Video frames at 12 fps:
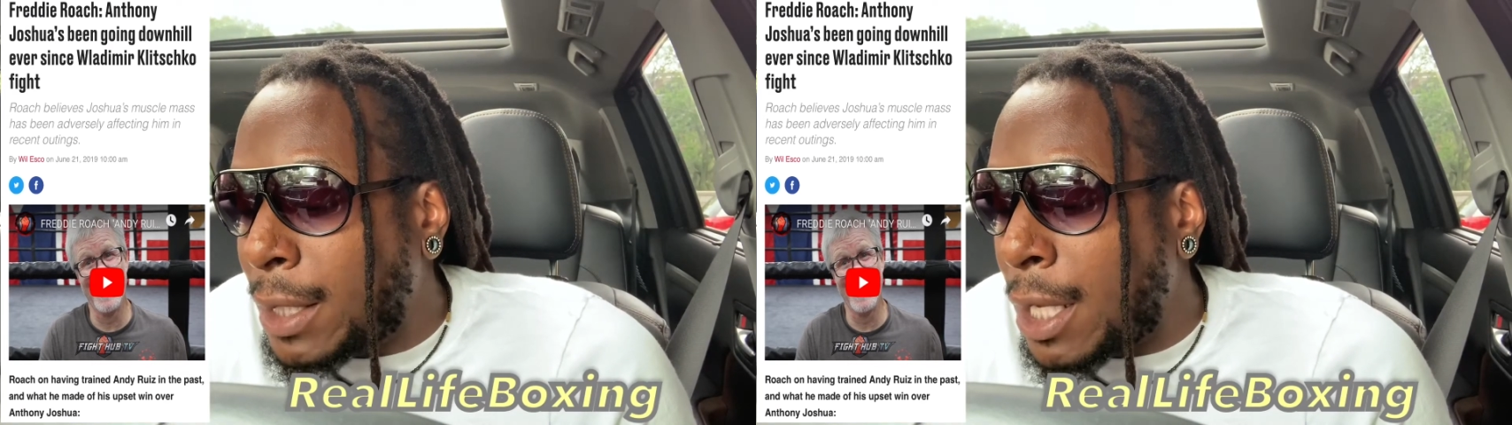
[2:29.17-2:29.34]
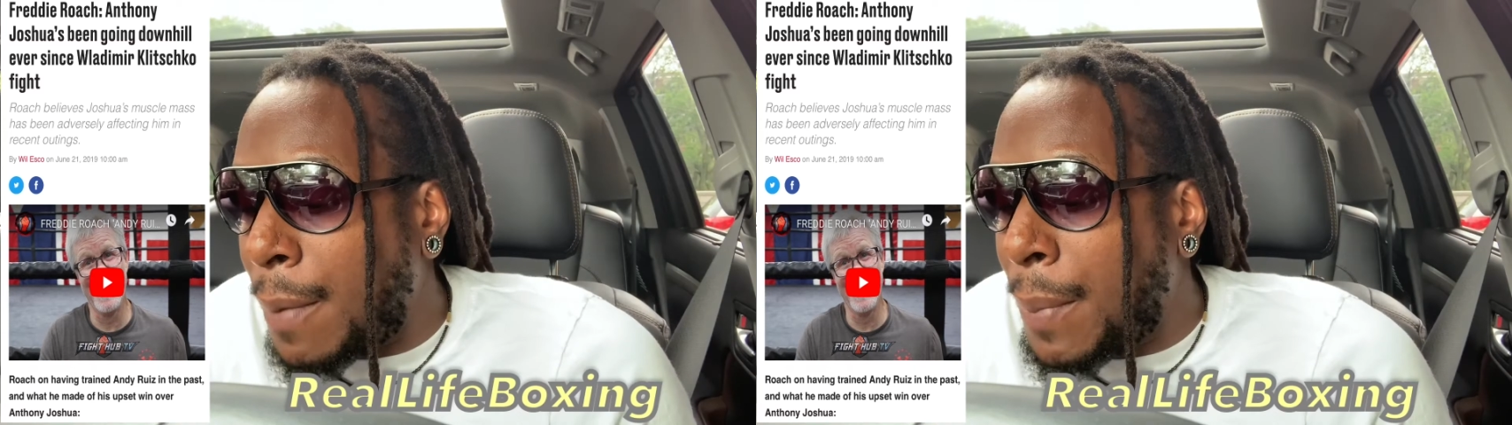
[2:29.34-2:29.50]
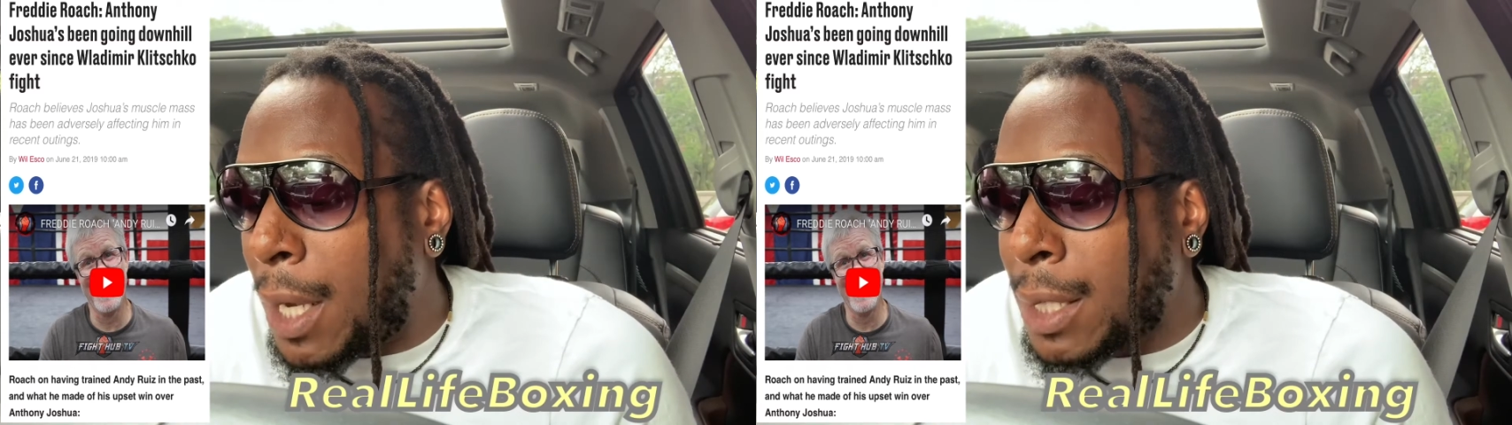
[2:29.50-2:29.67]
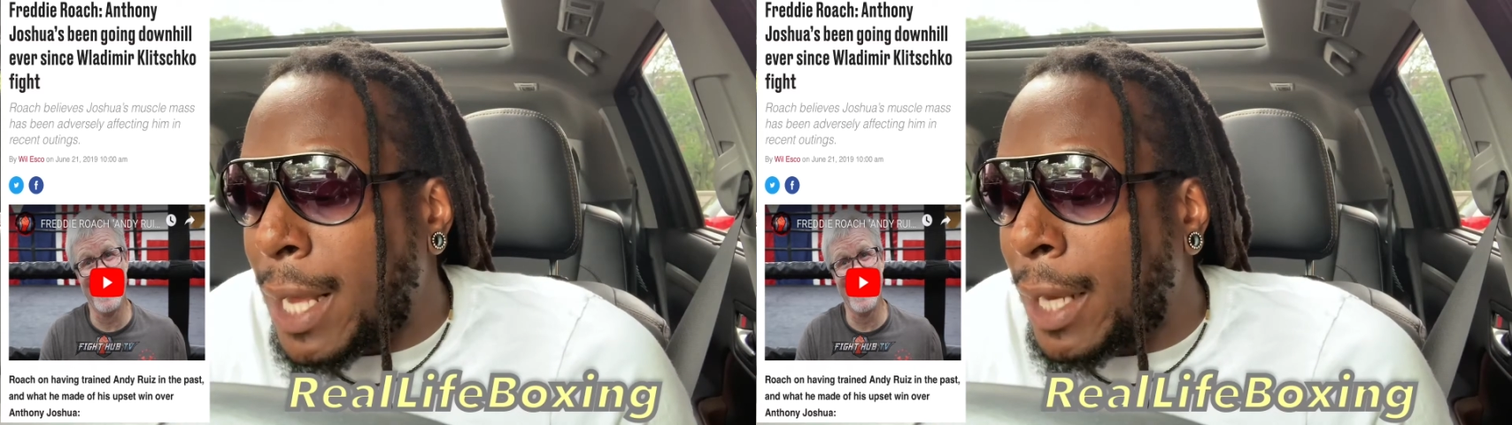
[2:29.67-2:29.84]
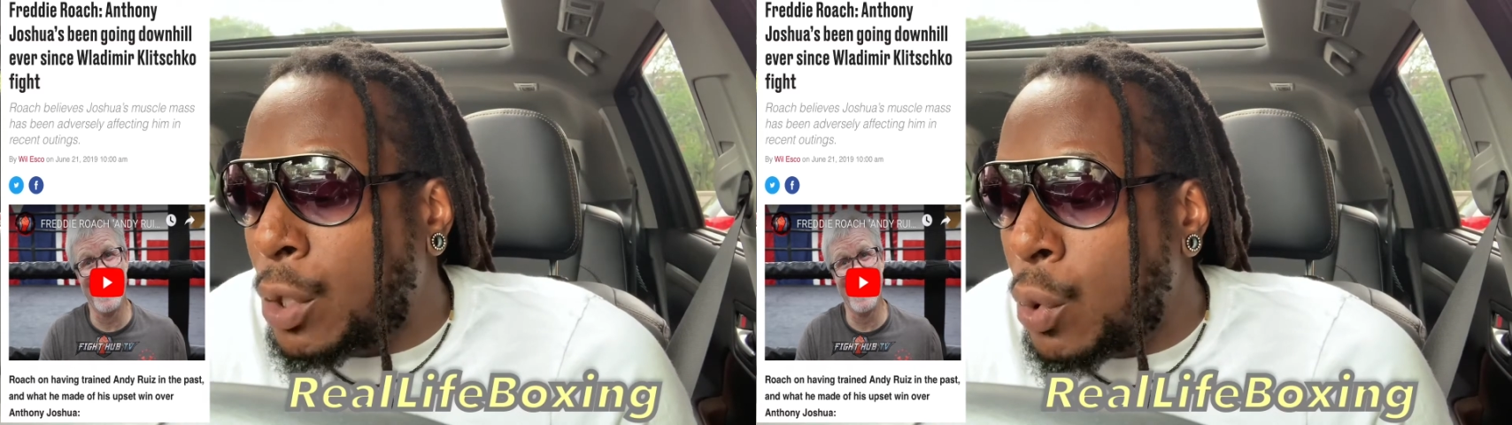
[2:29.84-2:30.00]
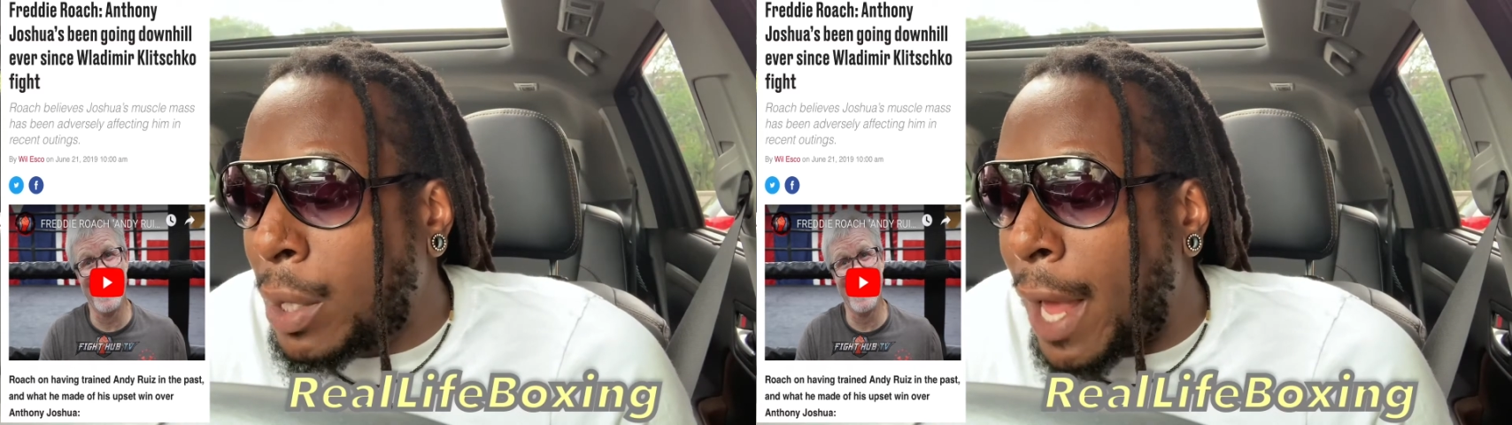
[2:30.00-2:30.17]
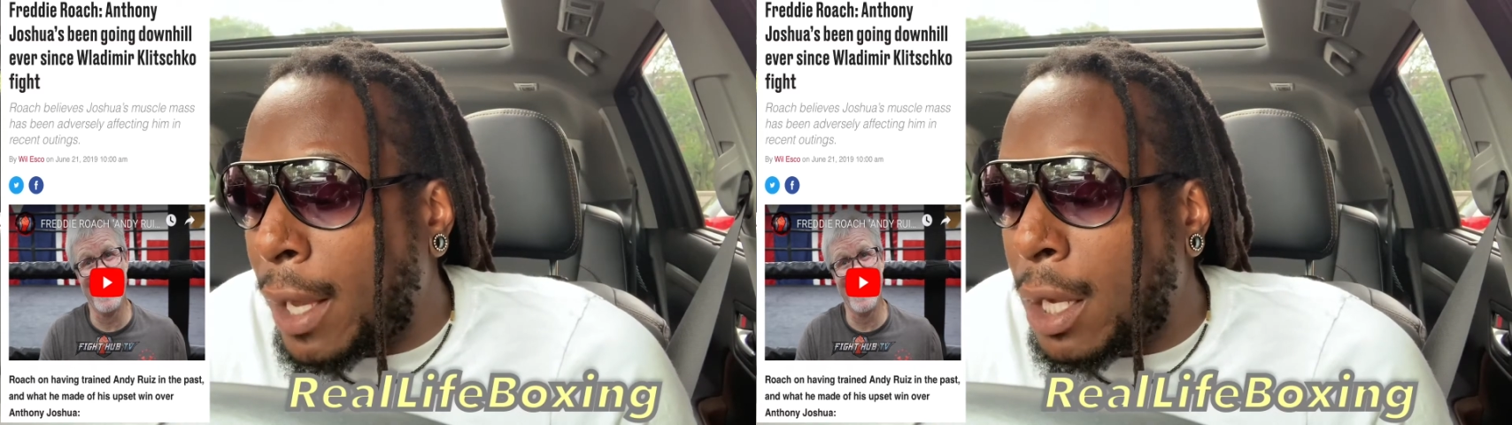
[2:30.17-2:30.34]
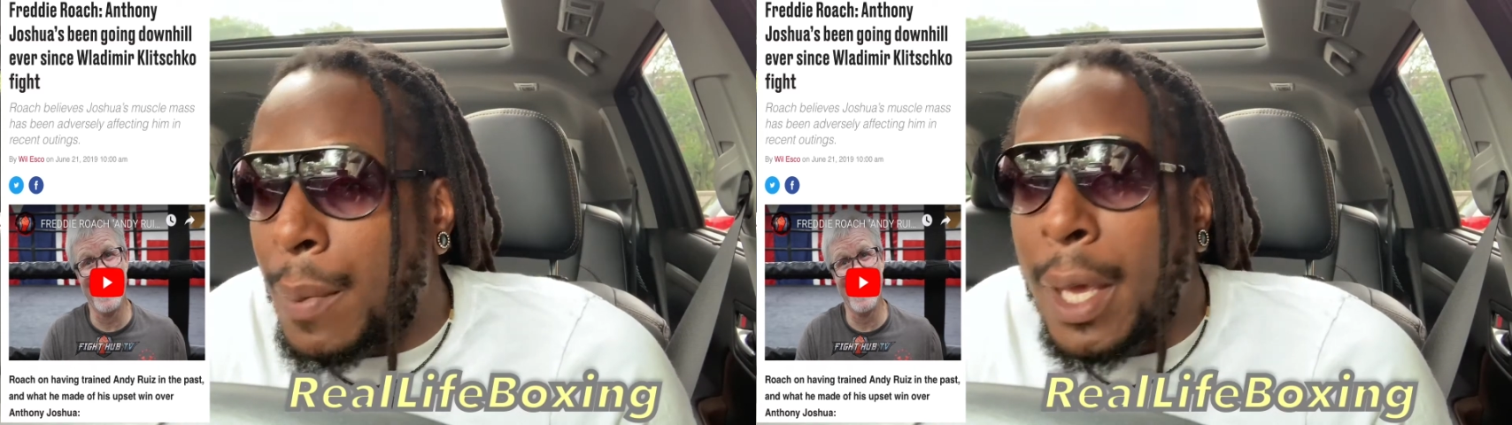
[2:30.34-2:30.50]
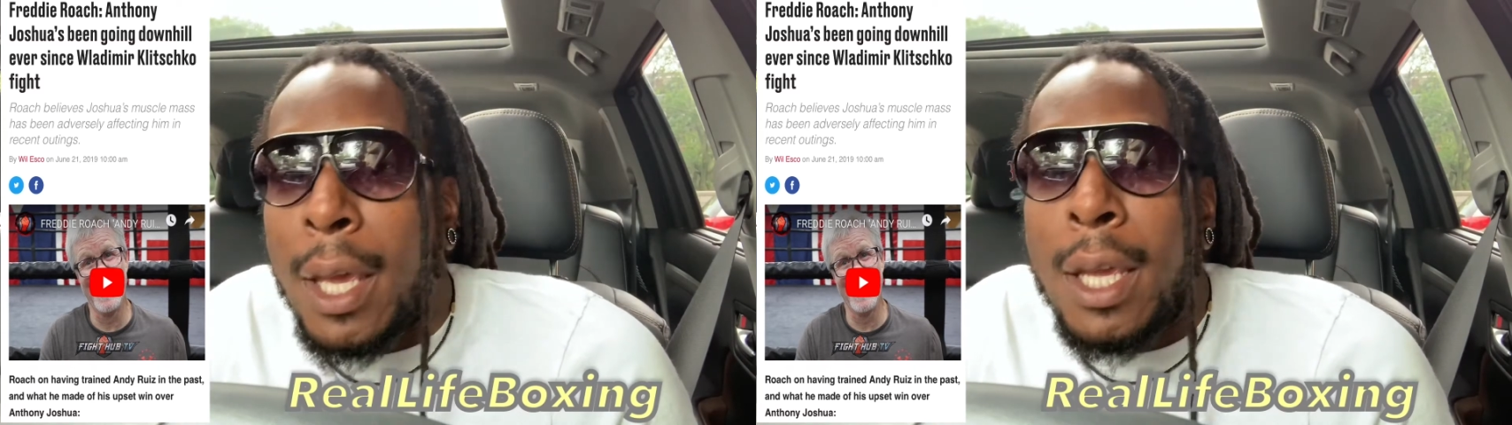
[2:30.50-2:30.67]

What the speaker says: team because I do like him.